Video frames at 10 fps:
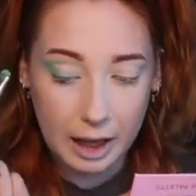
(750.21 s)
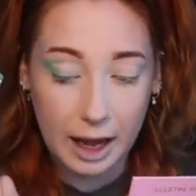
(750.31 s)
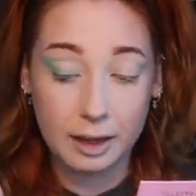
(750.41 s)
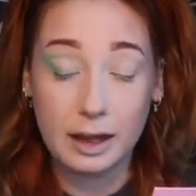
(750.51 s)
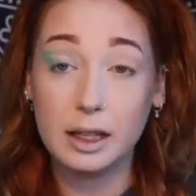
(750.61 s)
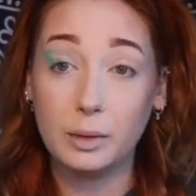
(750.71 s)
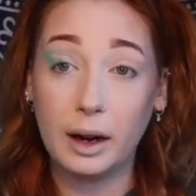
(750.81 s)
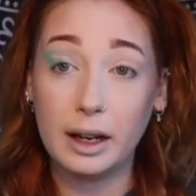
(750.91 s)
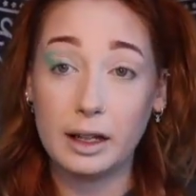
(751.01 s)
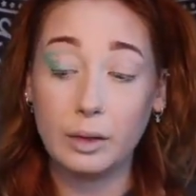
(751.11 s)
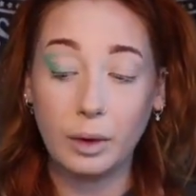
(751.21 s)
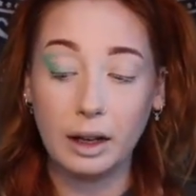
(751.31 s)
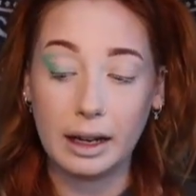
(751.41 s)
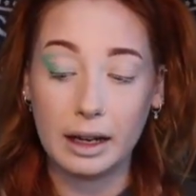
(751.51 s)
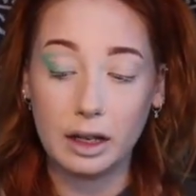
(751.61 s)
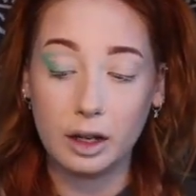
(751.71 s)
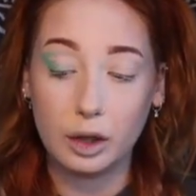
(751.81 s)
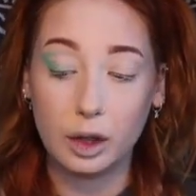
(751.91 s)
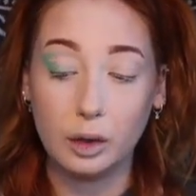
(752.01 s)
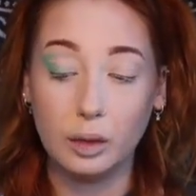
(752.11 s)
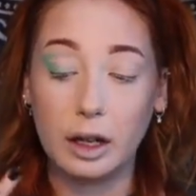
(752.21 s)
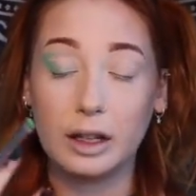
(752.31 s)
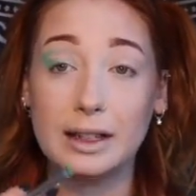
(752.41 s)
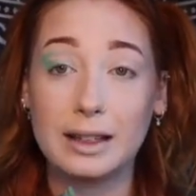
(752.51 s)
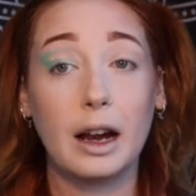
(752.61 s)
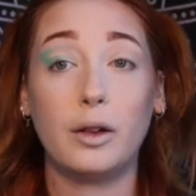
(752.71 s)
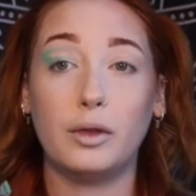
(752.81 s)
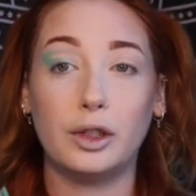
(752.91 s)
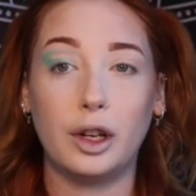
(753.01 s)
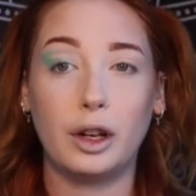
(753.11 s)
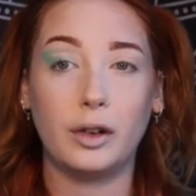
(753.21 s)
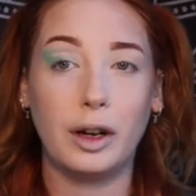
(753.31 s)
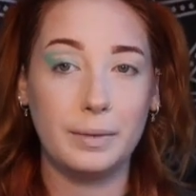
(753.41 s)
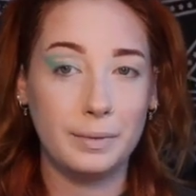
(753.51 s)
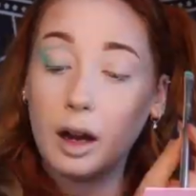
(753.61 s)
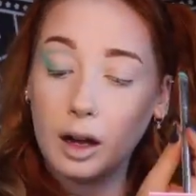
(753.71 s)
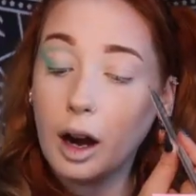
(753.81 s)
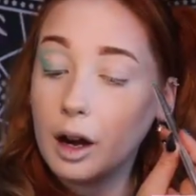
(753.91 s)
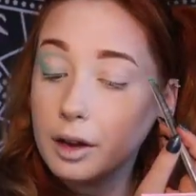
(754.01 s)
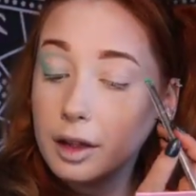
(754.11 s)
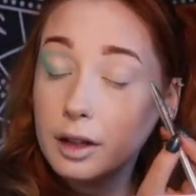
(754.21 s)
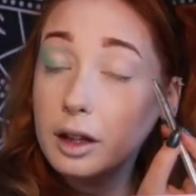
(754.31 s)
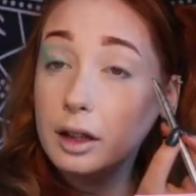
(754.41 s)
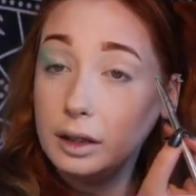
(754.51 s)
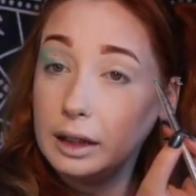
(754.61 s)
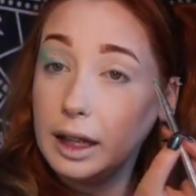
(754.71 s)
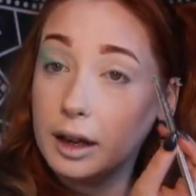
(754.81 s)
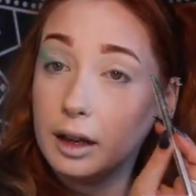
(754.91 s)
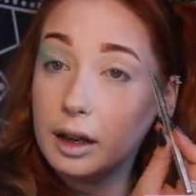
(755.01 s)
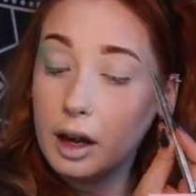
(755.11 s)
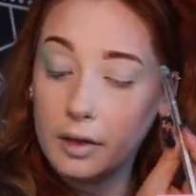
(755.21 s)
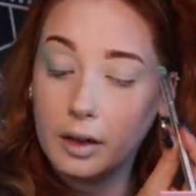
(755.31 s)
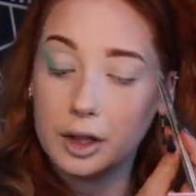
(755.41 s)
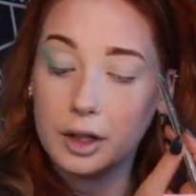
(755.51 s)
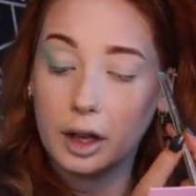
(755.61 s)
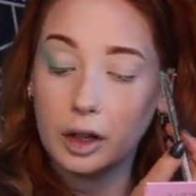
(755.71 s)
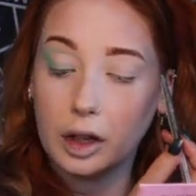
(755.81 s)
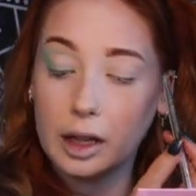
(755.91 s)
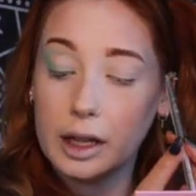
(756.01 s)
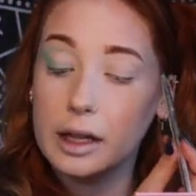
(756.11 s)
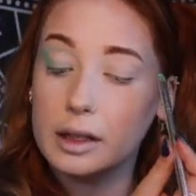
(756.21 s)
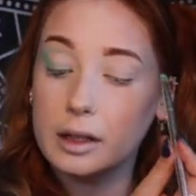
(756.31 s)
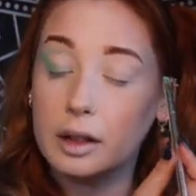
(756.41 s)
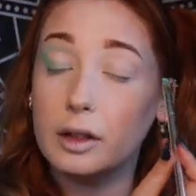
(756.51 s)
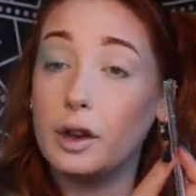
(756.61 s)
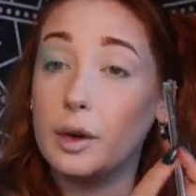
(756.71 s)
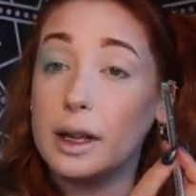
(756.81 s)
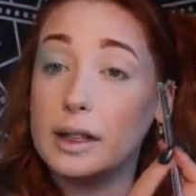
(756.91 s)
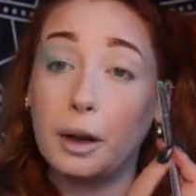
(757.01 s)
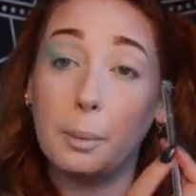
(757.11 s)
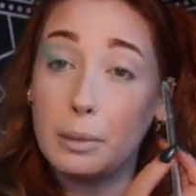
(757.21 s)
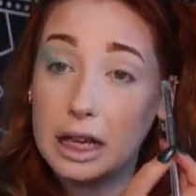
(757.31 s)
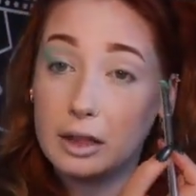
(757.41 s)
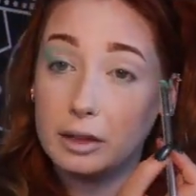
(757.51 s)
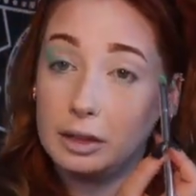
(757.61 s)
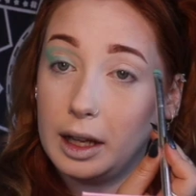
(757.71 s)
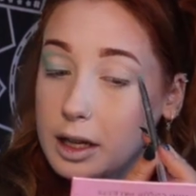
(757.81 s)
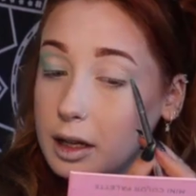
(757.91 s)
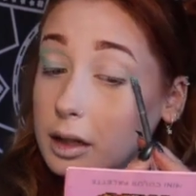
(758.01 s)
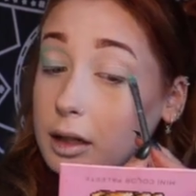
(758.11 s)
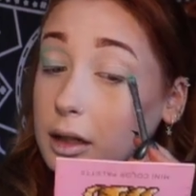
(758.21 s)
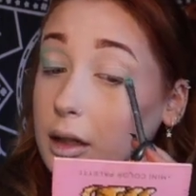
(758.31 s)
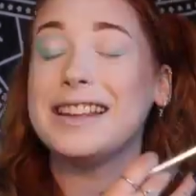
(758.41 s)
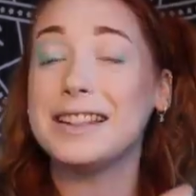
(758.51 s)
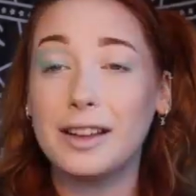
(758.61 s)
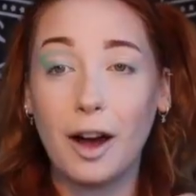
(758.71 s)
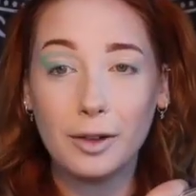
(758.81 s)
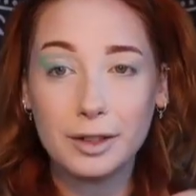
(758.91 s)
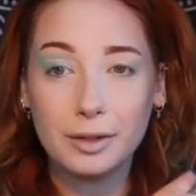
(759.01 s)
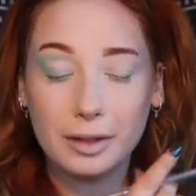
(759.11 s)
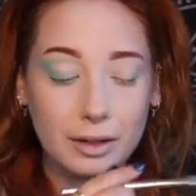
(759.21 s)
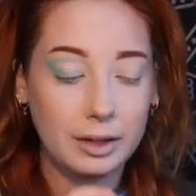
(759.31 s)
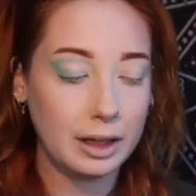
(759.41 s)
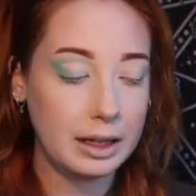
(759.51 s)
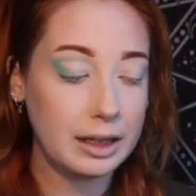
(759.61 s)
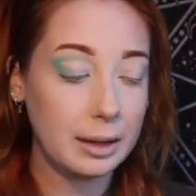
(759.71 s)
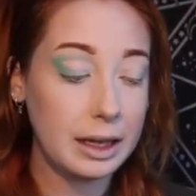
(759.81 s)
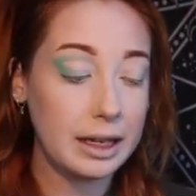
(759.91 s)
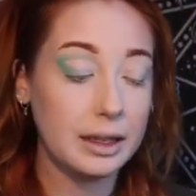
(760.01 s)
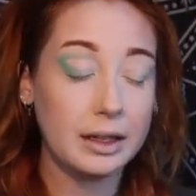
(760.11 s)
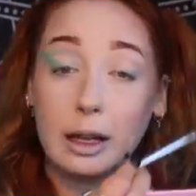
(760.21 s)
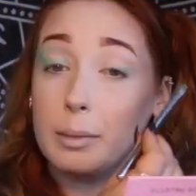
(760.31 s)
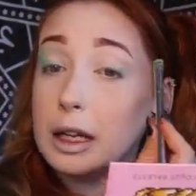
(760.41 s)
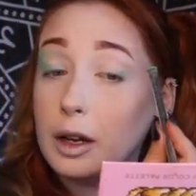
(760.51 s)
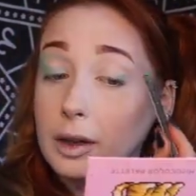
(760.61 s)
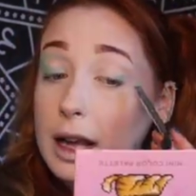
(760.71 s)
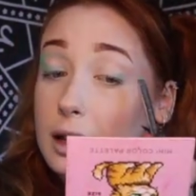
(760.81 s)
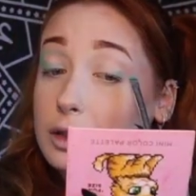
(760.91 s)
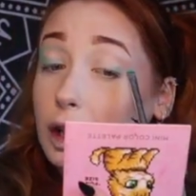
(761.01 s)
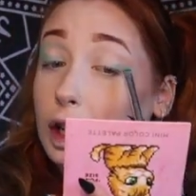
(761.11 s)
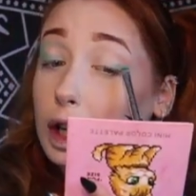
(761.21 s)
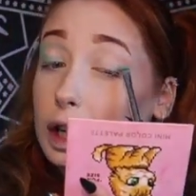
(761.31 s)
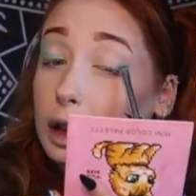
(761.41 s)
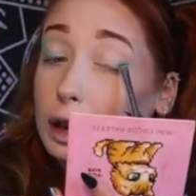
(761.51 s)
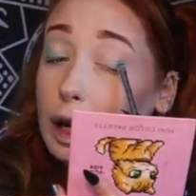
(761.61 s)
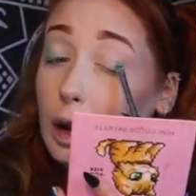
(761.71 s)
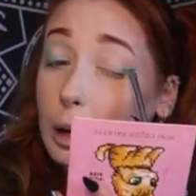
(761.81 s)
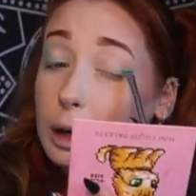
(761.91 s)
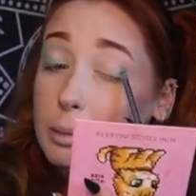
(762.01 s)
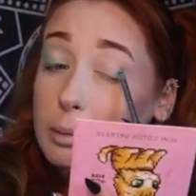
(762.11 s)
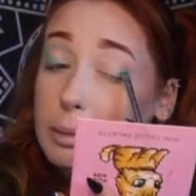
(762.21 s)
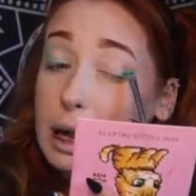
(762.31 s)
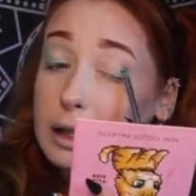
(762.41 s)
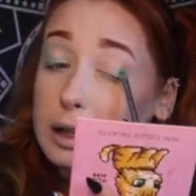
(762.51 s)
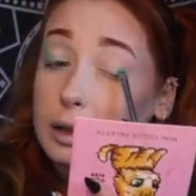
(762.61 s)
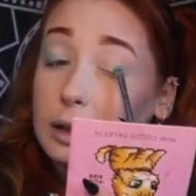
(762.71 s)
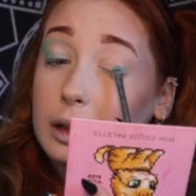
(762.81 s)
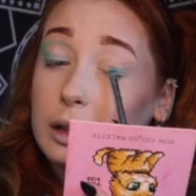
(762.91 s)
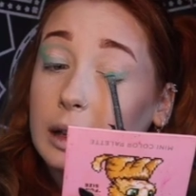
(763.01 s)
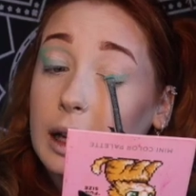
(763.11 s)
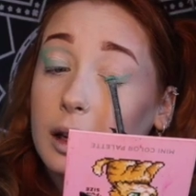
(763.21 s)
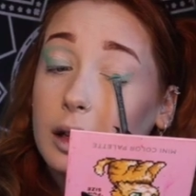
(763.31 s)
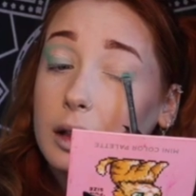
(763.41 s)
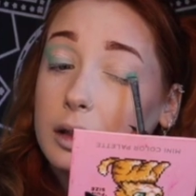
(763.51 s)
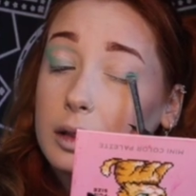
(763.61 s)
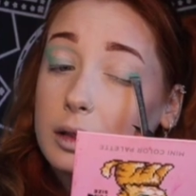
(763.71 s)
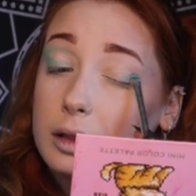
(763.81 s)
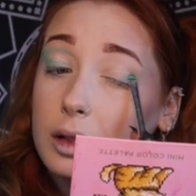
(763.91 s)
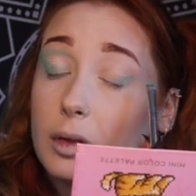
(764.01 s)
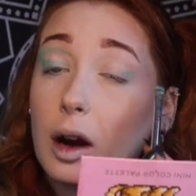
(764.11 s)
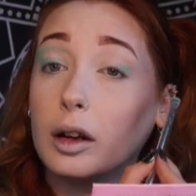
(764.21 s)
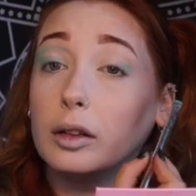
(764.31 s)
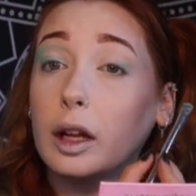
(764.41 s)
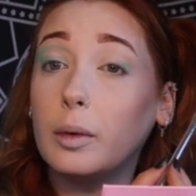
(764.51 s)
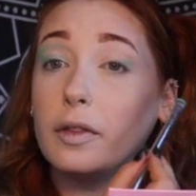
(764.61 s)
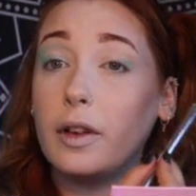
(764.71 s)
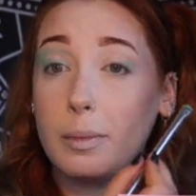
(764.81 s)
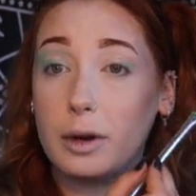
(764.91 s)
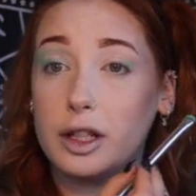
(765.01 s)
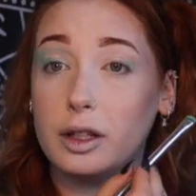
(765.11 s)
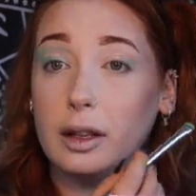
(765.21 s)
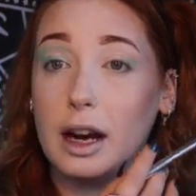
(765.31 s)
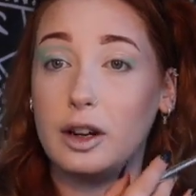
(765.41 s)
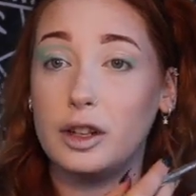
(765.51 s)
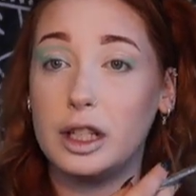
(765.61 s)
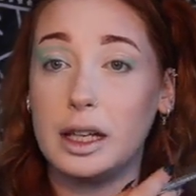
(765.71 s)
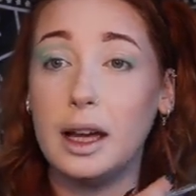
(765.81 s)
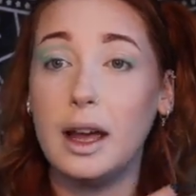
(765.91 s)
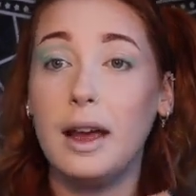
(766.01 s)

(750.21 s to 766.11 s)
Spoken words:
And this one is related to our sacral chakra. Our third layer of our chakra is known as our mental layer. This also, in some cases, can be known as our lower mental layer. So our lower vibrational energy.